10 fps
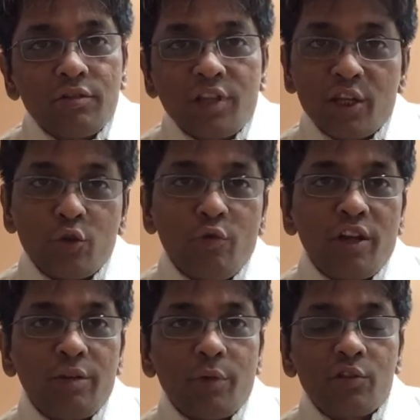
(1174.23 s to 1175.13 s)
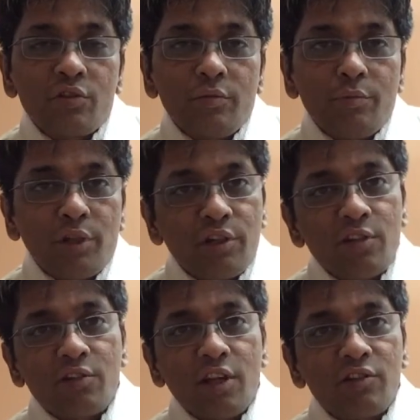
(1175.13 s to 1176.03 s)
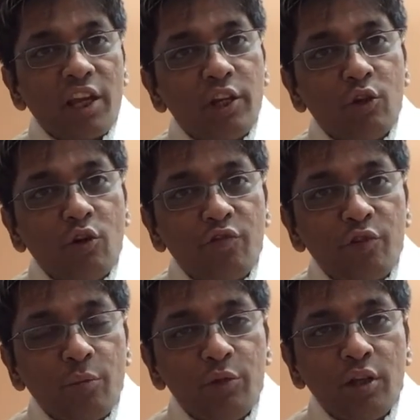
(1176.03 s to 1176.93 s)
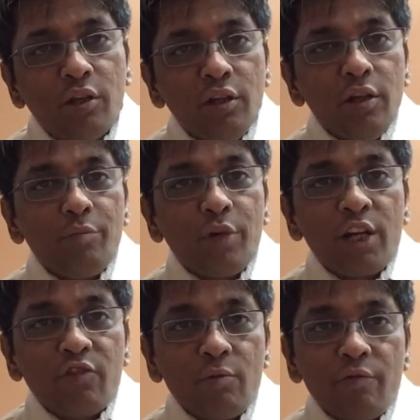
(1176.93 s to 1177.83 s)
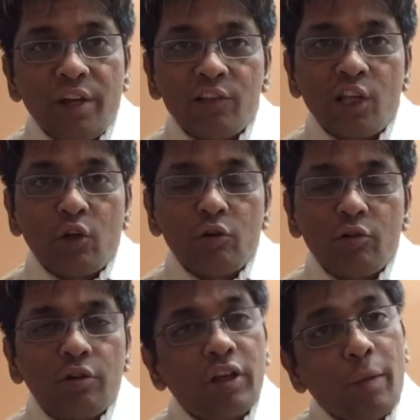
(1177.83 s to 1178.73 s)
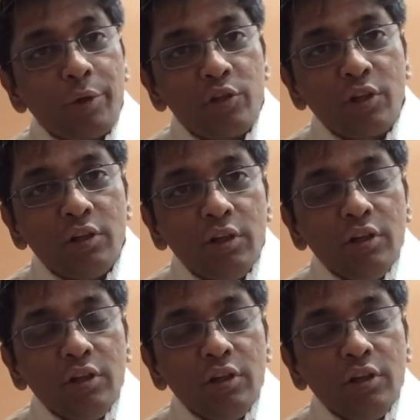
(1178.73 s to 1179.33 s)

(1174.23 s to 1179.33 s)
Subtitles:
Thank you very much. Badresa signing off from the platform of Hexagon Capital.